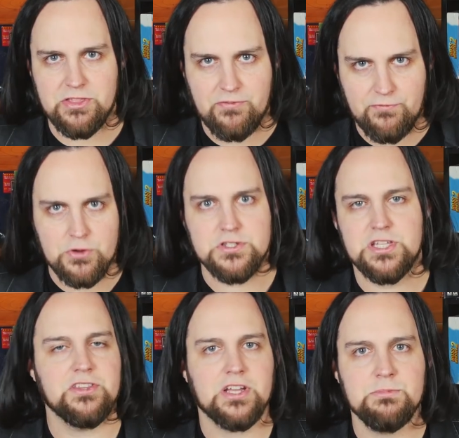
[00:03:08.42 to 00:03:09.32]
to be the first
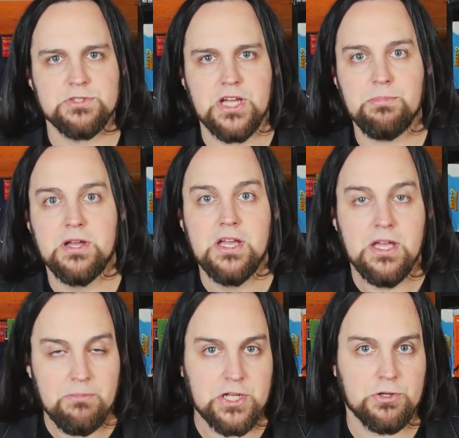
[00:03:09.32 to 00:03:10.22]
thing that comes up.
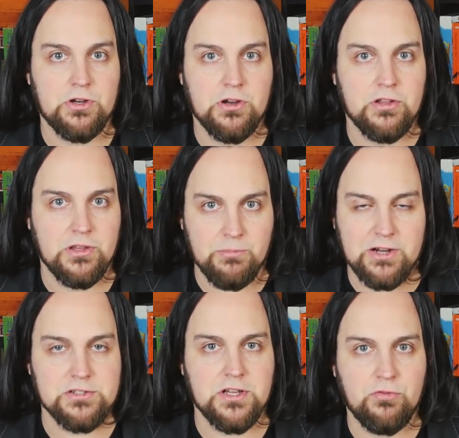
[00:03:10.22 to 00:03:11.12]
Make sure you're on the
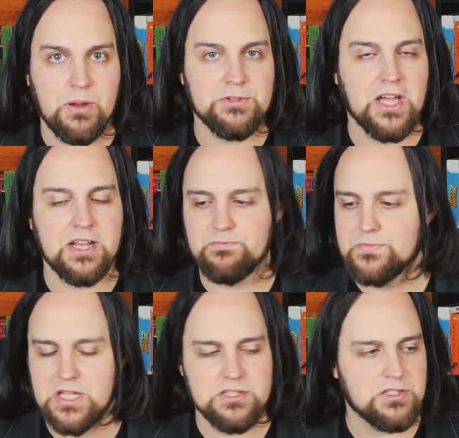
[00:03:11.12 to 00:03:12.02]
Microsoft website.
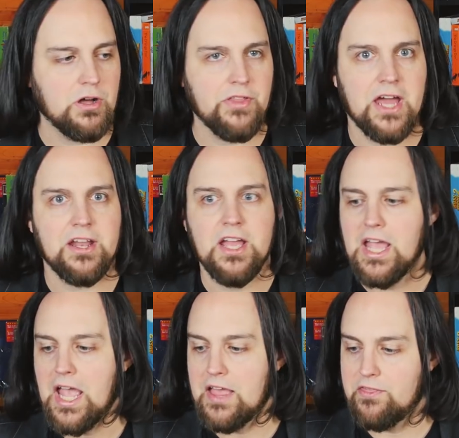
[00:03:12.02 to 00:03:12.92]
Install that,
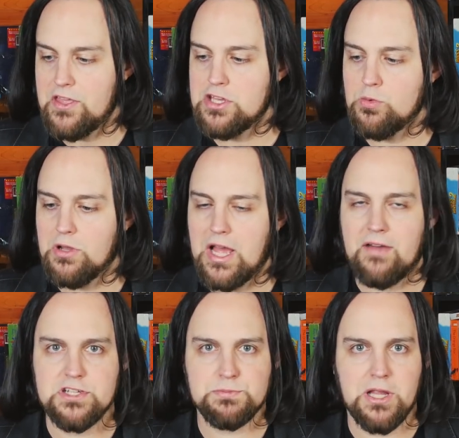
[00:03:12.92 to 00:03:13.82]
and then you will
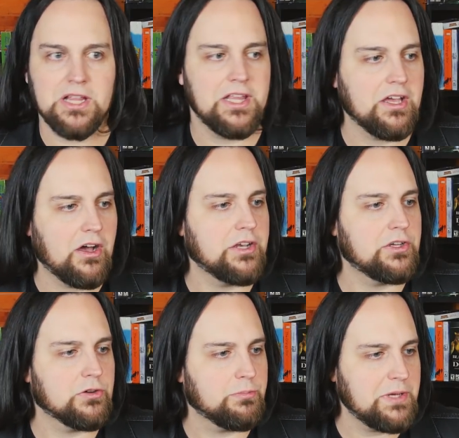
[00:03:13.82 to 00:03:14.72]
have DisplayLink
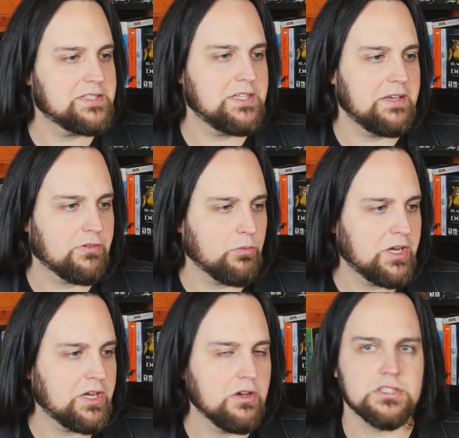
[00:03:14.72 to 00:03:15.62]
on your PC for
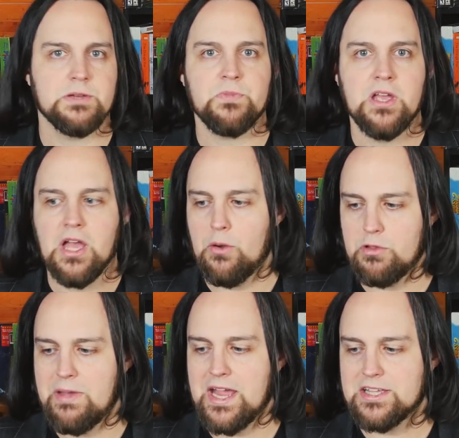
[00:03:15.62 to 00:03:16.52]
Windows. Uh,
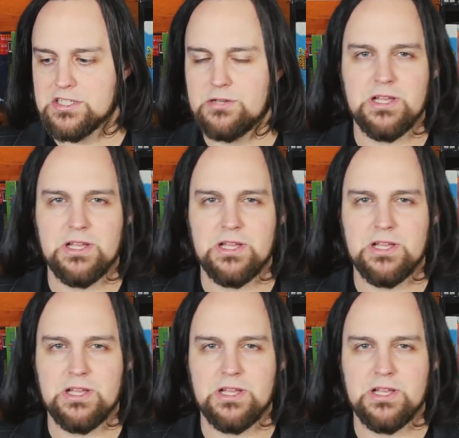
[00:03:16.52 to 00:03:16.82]
with Mac, it's going